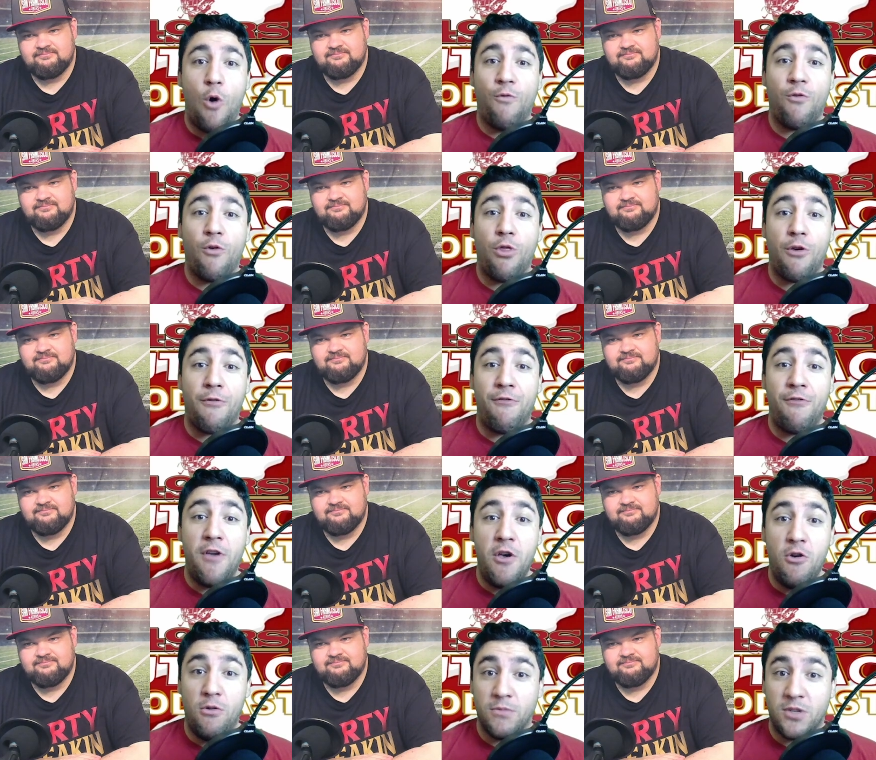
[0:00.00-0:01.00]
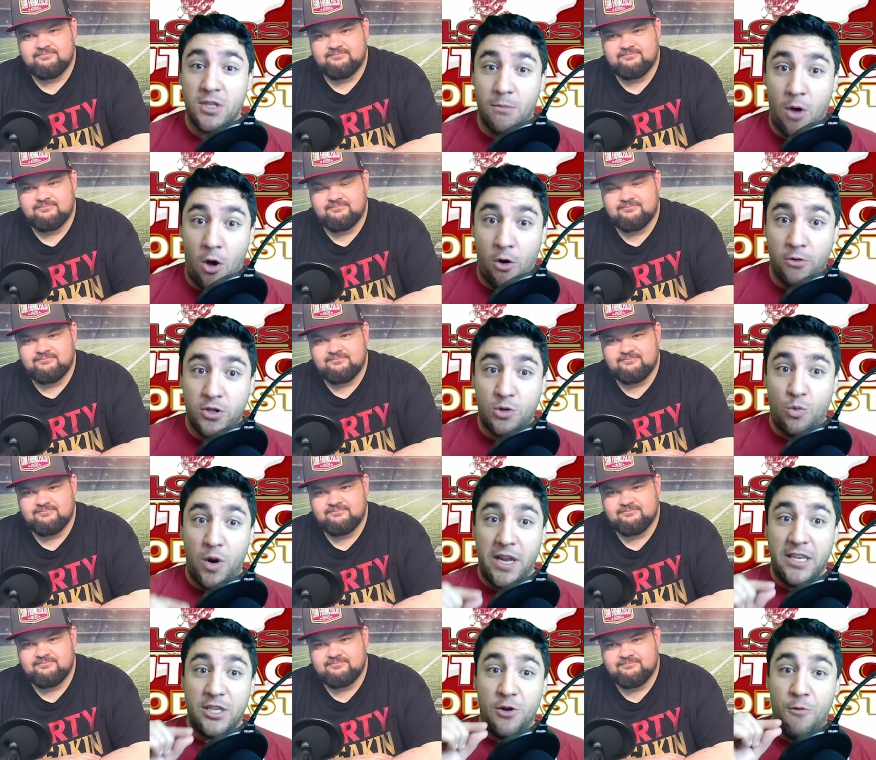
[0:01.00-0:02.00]
Speaker 1: over the film, some all
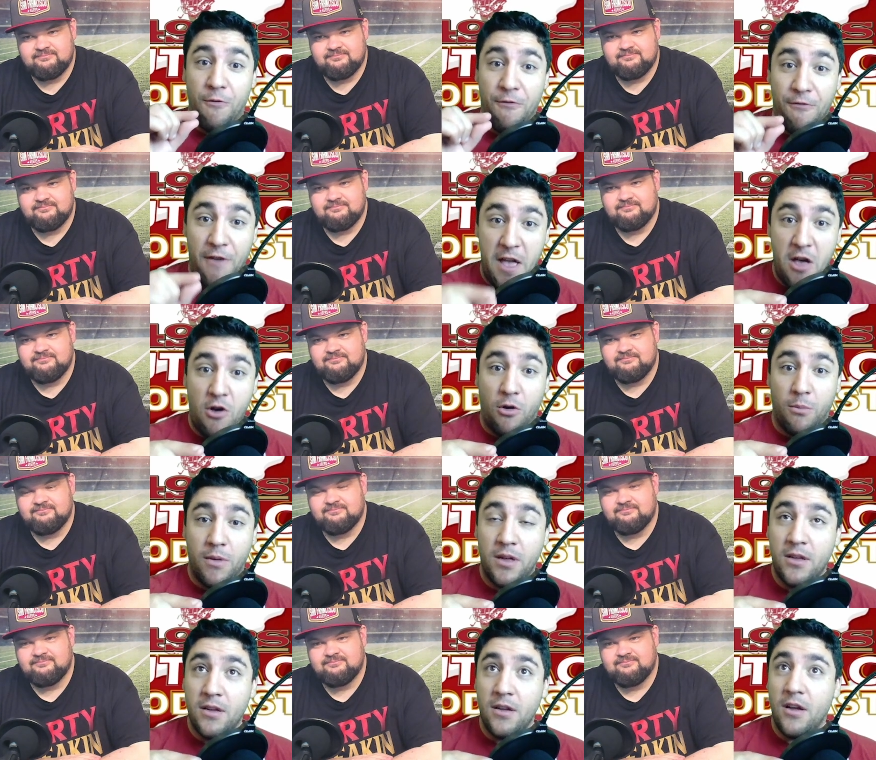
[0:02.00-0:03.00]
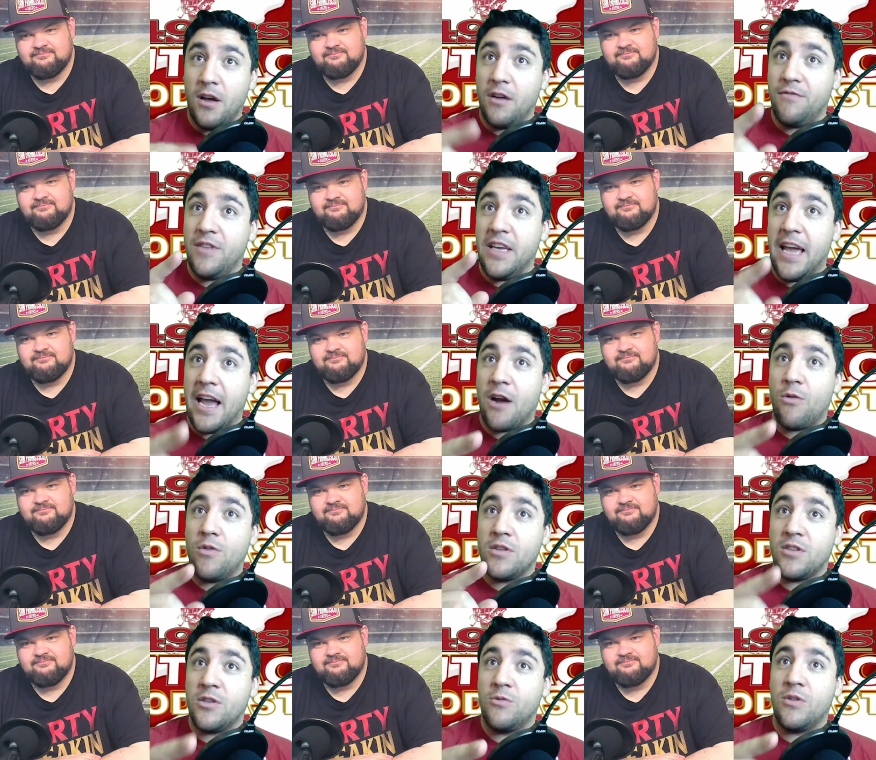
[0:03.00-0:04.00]
22 film of the
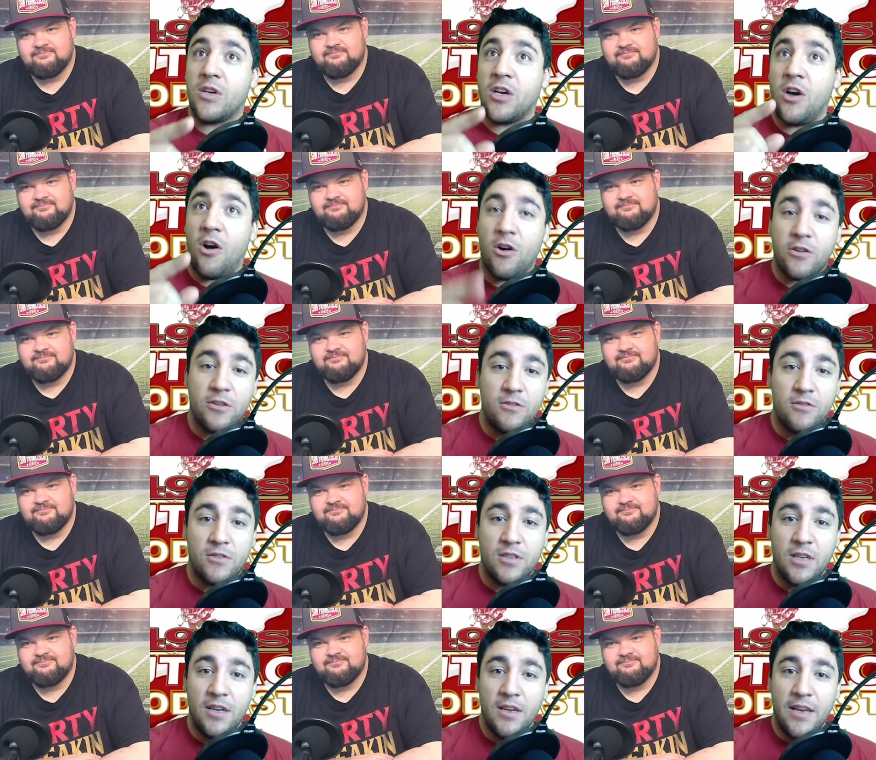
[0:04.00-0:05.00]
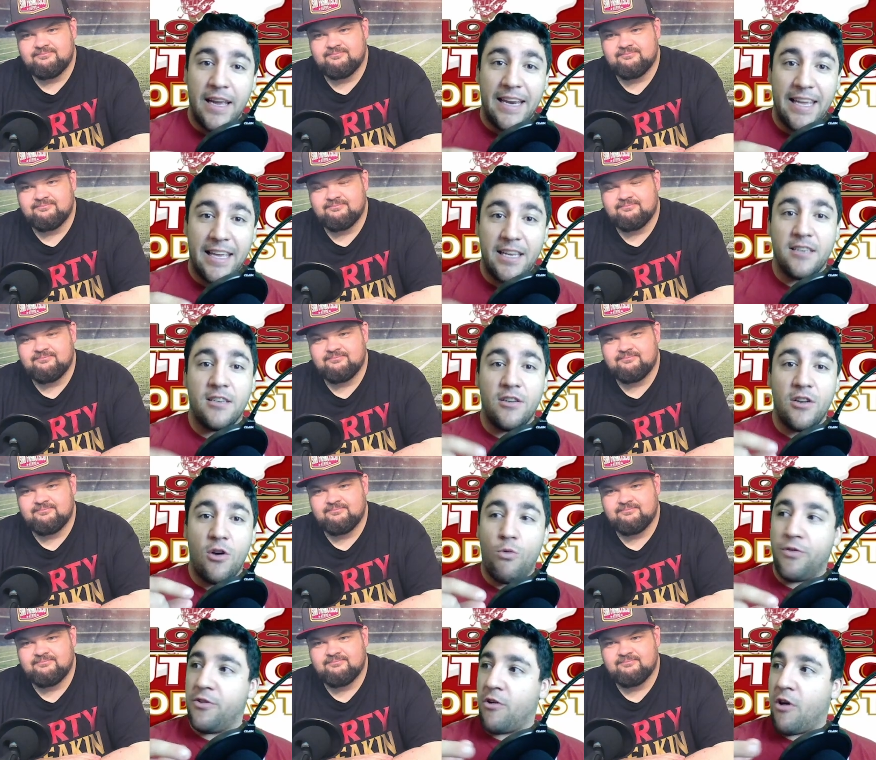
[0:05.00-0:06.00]
Arizona Cardinals and getting to know
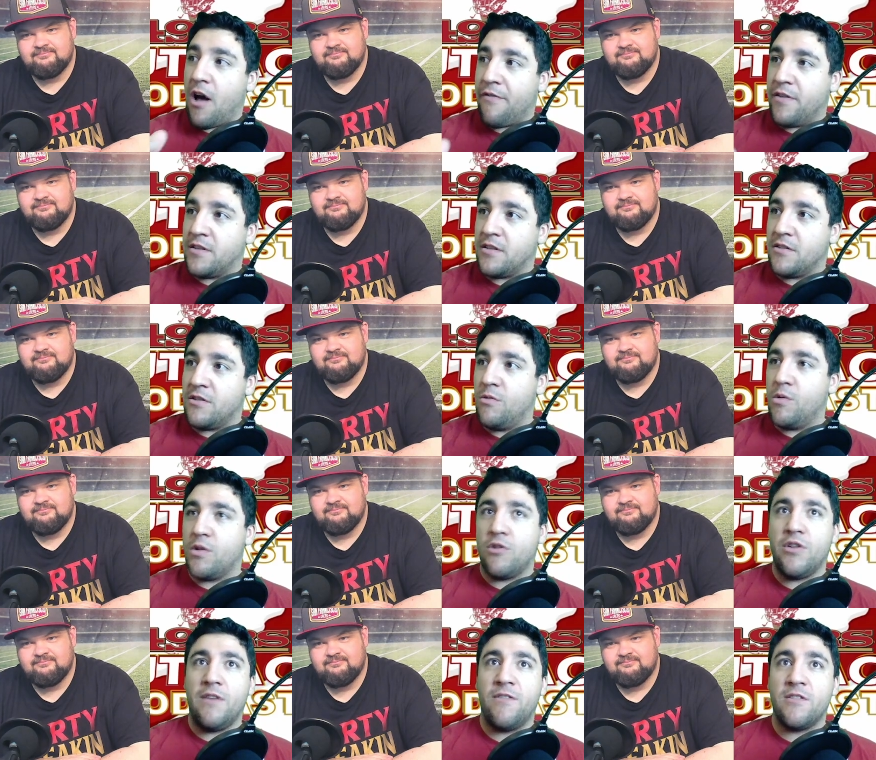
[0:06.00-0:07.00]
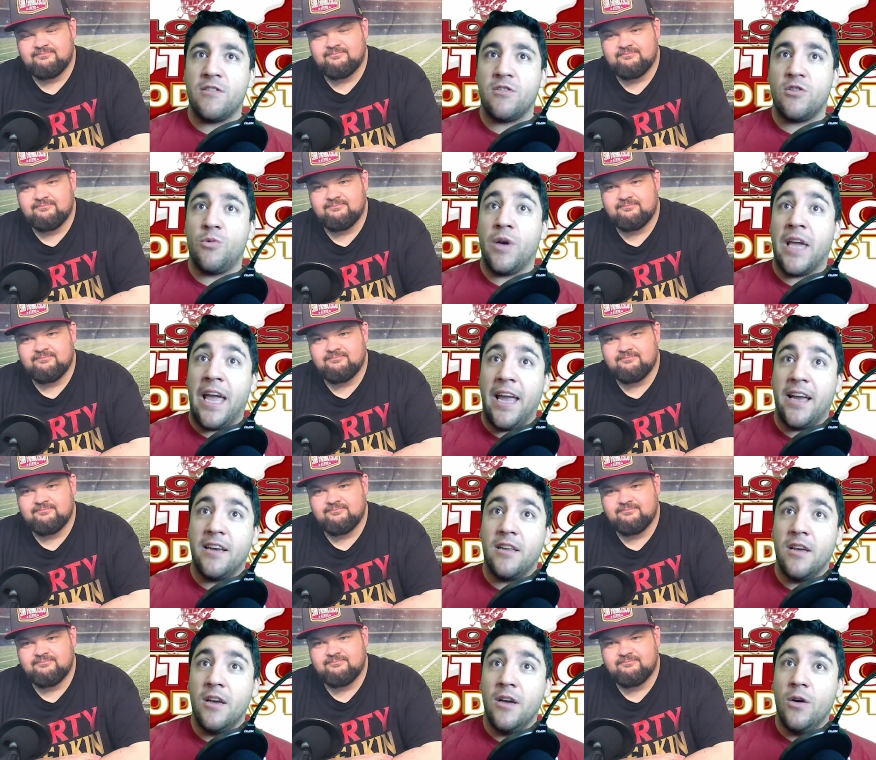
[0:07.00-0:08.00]
what their offense is doing, what their defense is doing,
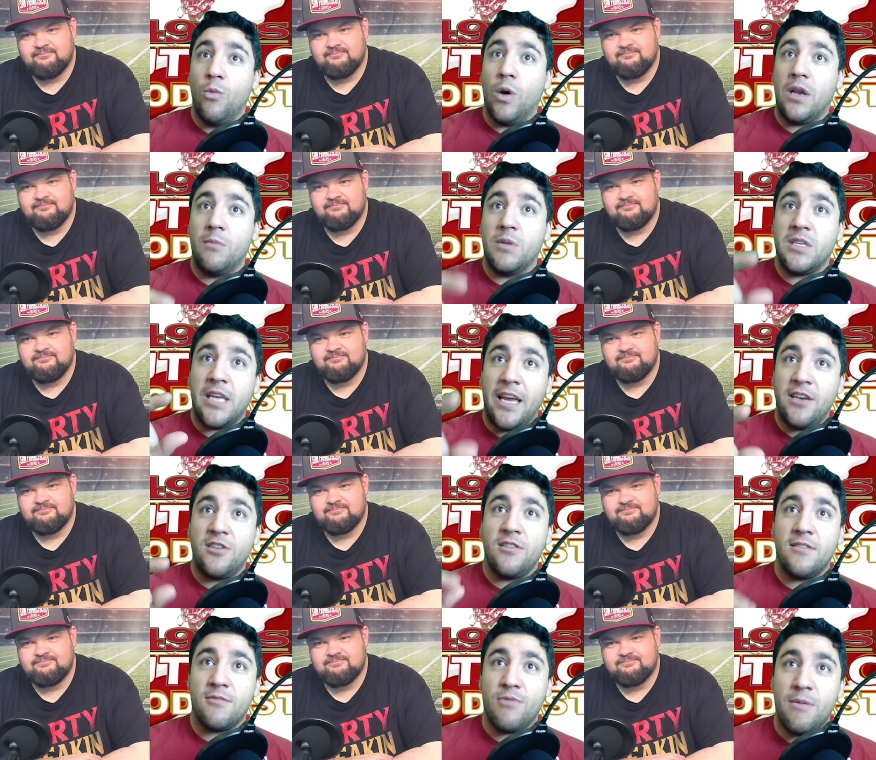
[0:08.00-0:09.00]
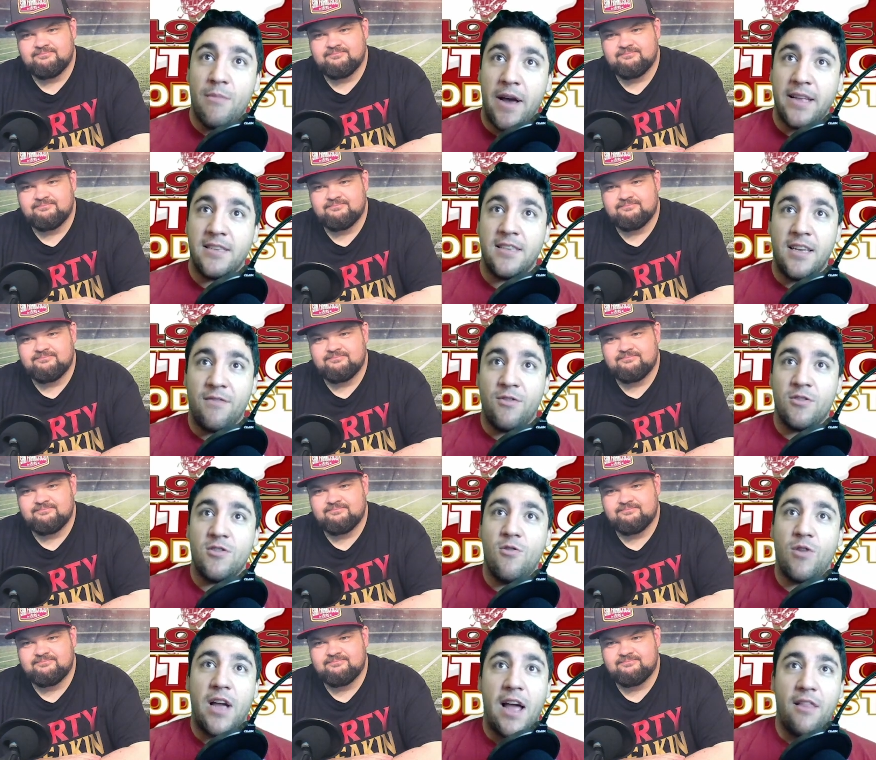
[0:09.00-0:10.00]
and what limitations we might see if there's
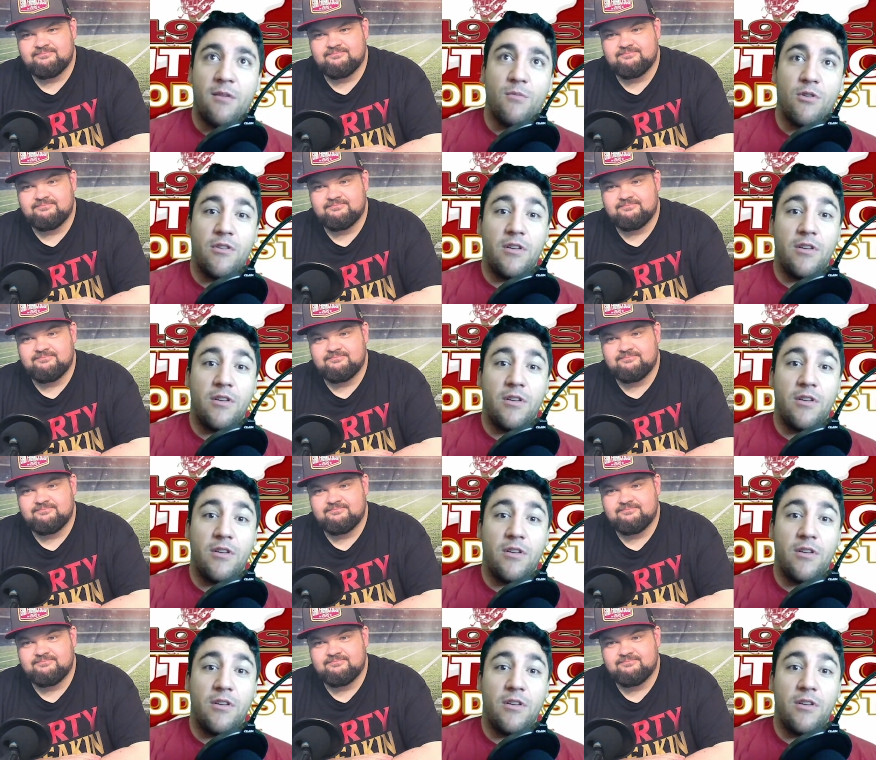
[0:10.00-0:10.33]
no Kyler